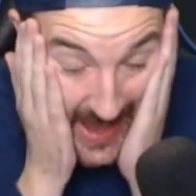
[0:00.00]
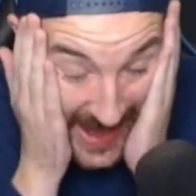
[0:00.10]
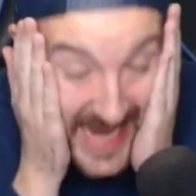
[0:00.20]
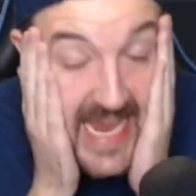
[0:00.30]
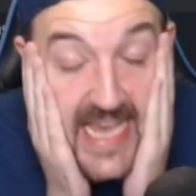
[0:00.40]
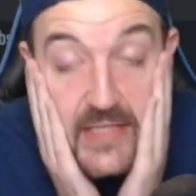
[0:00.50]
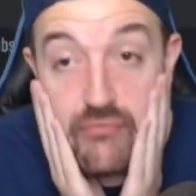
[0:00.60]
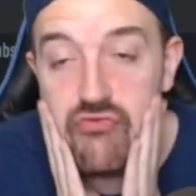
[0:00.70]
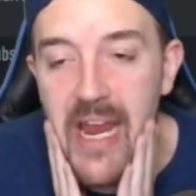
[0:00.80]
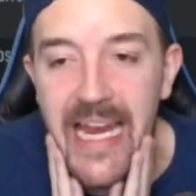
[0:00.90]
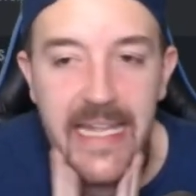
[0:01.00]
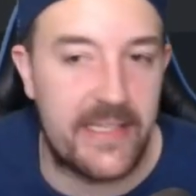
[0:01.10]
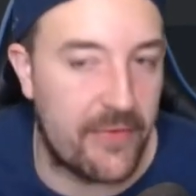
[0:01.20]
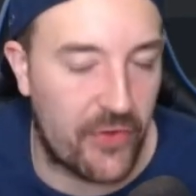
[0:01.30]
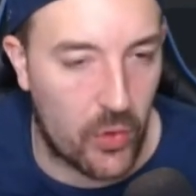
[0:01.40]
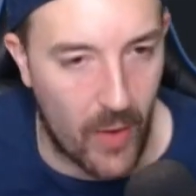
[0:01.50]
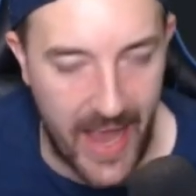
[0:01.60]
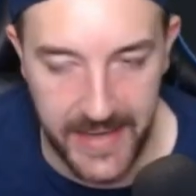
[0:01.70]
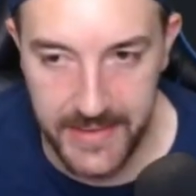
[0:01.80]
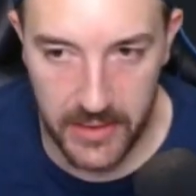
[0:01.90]
it is really difficult.
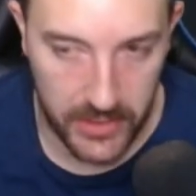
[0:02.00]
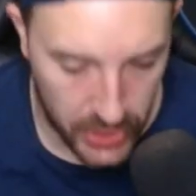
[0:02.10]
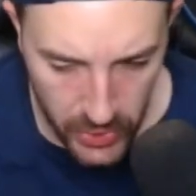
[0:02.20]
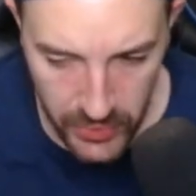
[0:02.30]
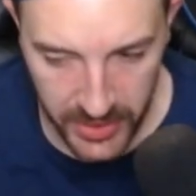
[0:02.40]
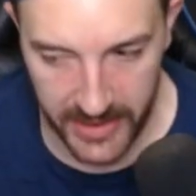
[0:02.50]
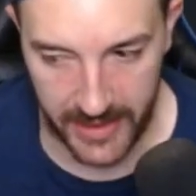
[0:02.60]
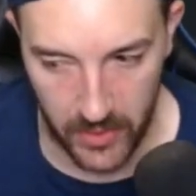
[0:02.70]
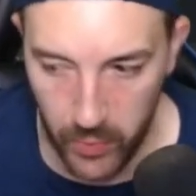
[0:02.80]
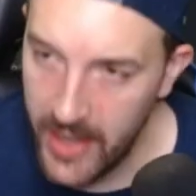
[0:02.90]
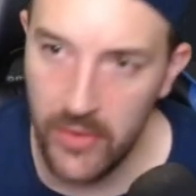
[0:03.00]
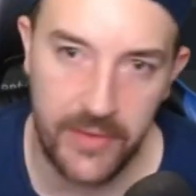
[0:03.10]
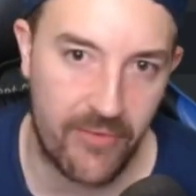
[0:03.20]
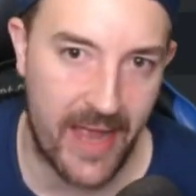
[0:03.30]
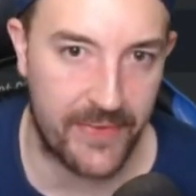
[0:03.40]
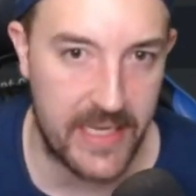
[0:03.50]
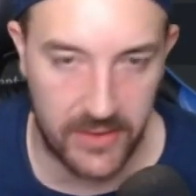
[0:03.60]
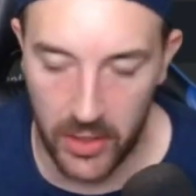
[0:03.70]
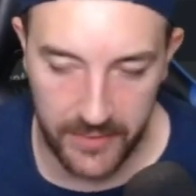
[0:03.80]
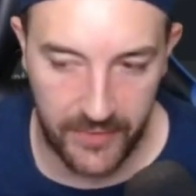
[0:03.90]
And usually when I ran these
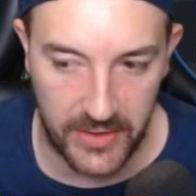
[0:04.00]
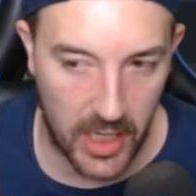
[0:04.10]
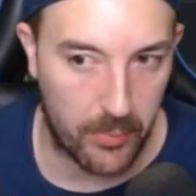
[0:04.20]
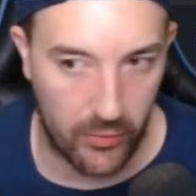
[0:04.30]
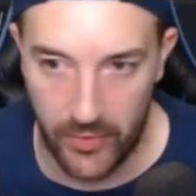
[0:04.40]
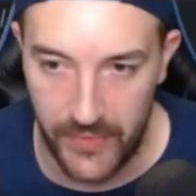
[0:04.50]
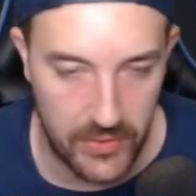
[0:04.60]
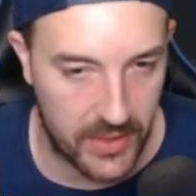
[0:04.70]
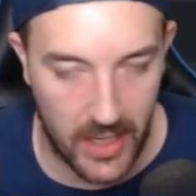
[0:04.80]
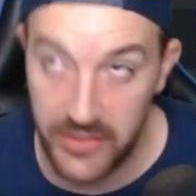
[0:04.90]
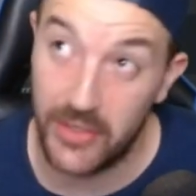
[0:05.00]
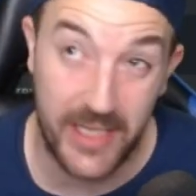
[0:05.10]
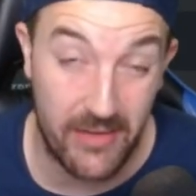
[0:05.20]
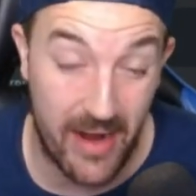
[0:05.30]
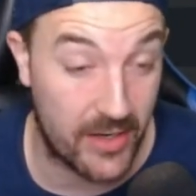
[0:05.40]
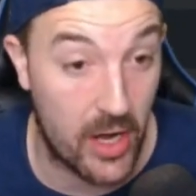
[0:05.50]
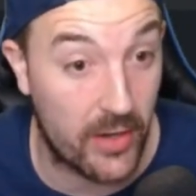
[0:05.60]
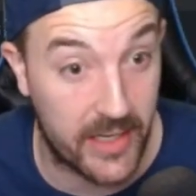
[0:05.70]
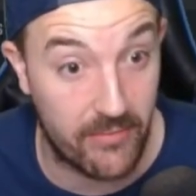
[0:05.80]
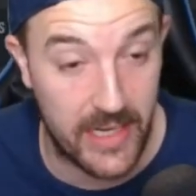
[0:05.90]
kind of double reviews last year, I did it around
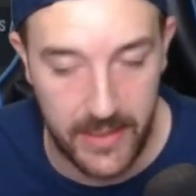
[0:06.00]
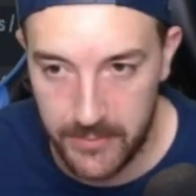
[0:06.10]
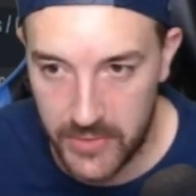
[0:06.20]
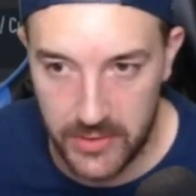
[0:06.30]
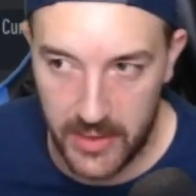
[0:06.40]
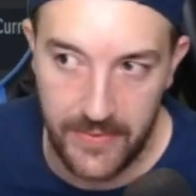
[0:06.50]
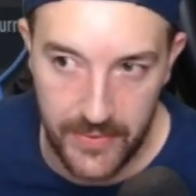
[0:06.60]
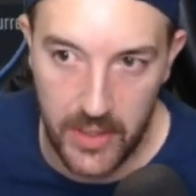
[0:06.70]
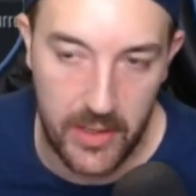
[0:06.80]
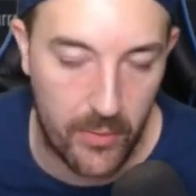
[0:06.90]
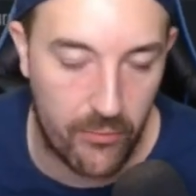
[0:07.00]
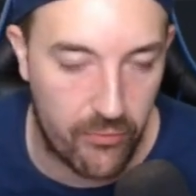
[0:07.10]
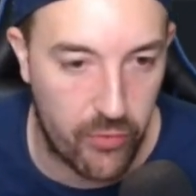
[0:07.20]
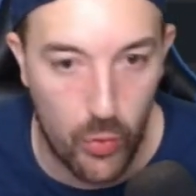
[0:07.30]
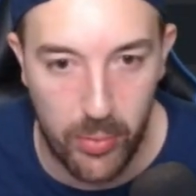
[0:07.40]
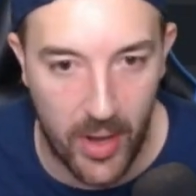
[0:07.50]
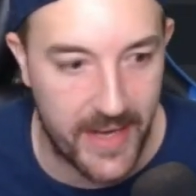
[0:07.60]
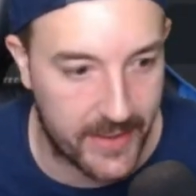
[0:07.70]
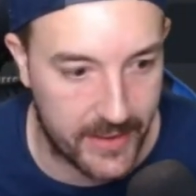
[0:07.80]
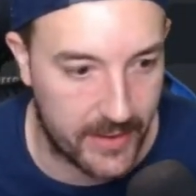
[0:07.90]
Anarchy Williams in the
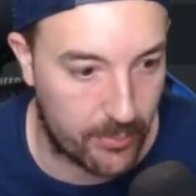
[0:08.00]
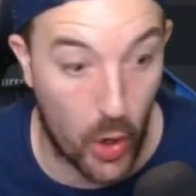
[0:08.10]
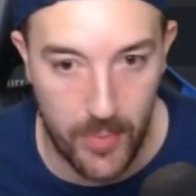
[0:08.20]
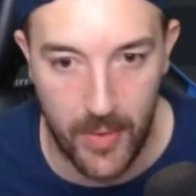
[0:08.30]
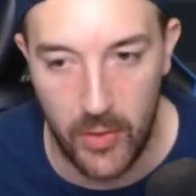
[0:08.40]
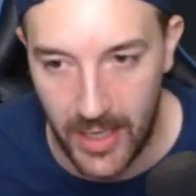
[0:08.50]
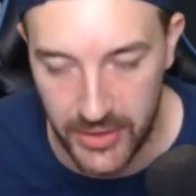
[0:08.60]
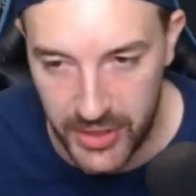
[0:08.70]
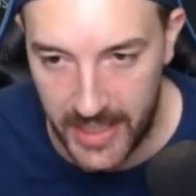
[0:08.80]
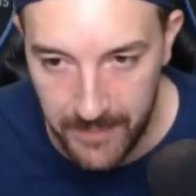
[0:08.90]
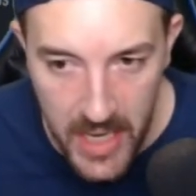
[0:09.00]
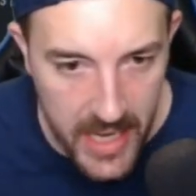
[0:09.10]
Rulebreaker promo last year.